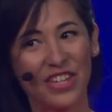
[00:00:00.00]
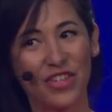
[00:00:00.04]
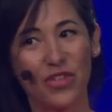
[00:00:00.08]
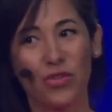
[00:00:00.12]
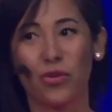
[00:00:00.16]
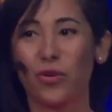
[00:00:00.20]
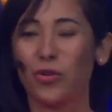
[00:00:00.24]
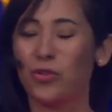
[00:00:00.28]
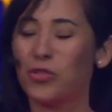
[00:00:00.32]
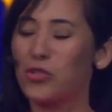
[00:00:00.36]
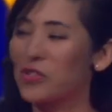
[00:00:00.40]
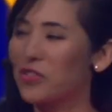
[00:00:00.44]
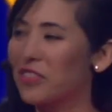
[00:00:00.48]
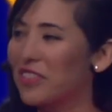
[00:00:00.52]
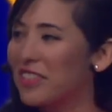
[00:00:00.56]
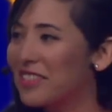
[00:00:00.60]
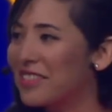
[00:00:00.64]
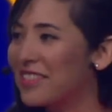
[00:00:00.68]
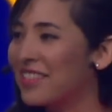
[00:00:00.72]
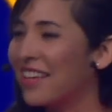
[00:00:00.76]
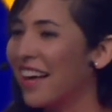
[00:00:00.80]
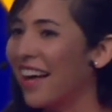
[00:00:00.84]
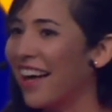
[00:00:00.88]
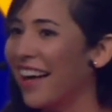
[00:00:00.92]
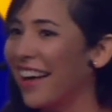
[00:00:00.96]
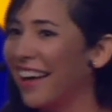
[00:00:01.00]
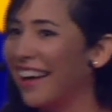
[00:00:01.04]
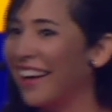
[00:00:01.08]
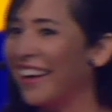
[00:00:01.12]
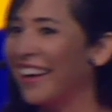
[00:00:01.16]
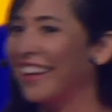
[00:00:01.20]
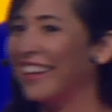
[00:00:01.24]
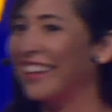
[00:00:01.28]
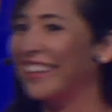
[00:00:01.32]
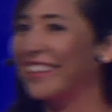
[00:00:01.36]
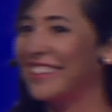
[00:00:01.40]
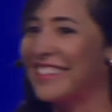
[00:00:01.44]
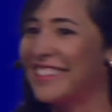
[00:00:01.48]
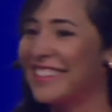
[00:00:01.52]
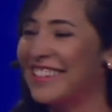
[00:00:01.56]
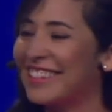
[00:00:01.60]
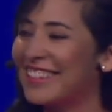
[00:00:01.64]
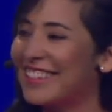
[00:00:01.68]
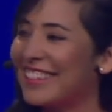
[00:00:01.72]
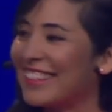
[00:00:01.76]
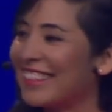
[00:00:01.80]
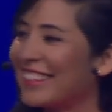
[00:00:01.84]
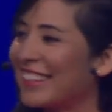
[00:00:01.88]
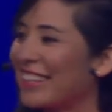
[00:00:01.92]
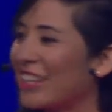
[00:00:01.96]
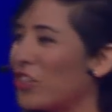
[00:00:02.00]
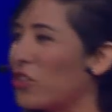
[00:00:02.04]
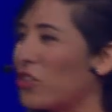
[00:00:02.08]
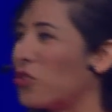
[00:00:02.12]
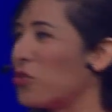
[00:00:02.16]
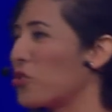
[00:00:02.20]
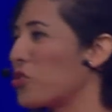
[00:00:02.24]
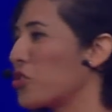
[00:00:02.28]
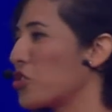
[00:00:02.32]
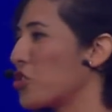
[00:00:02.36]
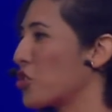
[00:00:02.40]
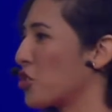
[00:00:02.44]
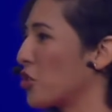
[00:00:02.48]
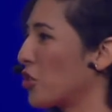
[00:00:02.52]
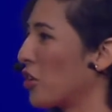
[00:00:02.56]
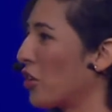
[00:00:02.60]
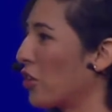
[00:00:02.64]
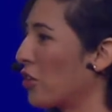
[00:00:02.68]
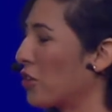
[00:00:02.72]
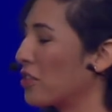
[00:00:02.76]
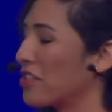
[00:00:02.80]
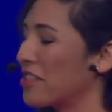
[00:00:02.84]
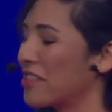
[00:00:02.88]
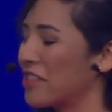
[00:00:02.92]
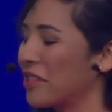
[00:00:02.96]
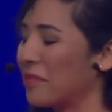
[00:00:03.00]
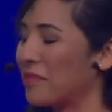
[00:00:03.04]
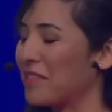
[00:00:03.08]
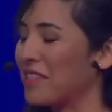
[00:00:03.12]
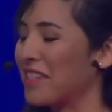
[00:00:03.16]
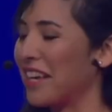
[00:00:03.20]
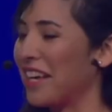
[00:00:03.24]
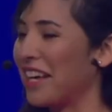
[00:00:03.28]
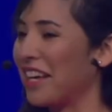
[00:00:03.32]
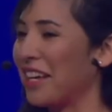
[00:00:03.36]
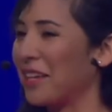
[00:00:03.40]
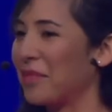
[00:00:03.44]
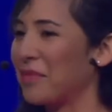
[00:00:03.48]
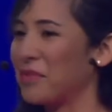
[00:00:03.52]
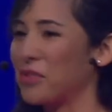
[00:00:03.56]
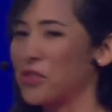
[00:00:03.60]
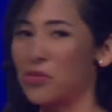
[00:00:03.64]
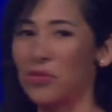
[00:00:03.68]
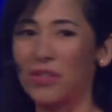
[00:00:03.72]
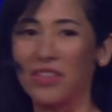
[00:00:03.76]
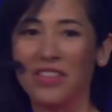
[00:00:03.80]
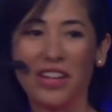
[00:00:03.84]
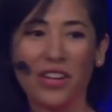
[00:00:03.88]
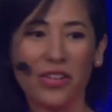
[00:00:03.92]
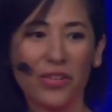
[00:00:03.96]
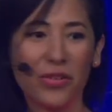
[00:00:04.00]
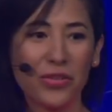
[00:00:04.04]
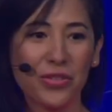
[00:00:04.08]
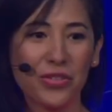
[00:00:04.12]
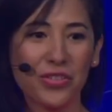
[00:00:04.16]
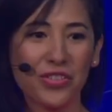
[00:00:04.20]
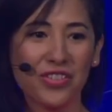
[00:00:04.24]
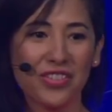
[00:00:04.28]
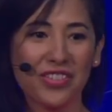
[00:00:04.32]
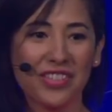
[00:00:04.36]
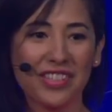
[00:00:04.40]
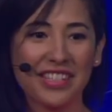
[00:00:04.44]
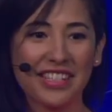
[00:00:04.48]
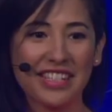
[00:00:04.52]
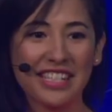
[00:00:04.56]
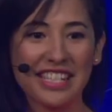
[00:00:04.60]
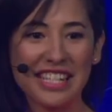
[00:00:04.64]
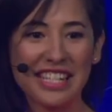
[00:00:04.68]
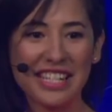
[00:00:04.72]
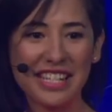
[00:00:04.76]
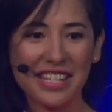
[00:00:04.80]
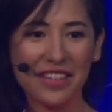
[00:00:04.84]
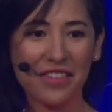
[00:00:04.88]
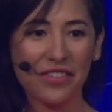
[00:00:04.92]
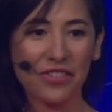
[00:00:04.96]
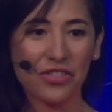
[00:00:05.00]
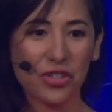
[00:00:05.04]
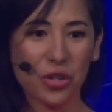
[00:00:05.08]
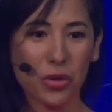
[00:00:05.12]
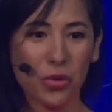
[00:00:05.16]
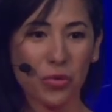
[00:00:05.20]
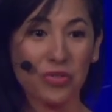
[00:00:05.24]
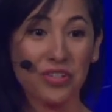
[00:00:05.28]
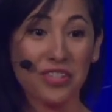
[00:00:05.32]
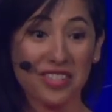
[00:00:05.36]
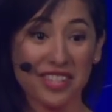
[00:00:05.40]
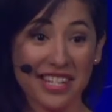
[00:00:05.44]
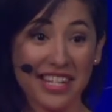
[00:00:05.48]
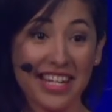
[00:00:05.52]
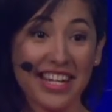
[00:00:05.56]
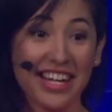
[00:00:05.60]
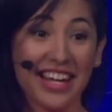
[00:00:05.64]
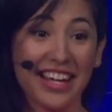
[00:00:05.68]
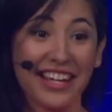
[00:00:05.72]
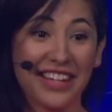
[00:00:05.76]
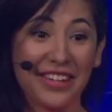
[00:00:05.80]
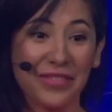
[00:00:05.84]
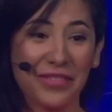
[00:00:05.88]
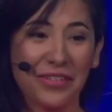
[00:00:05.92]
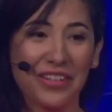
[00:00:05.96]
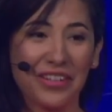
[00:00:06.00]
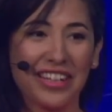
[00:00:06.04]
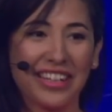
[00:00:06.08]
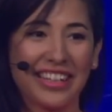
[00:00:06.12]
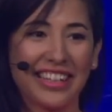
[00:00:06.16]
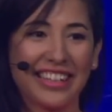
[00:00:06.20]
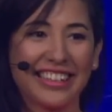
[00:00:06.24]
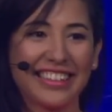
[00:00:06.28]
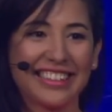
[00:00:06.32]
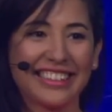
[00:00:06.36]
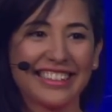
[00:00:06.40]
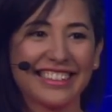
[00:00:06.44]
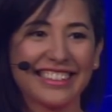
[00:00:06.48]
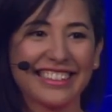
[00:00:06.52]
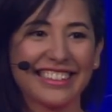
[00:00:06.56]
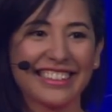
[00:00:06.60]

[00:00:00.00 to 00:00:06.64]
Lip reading: You go to the sides, and then you struggle sometimes with those teeth towards the end, right?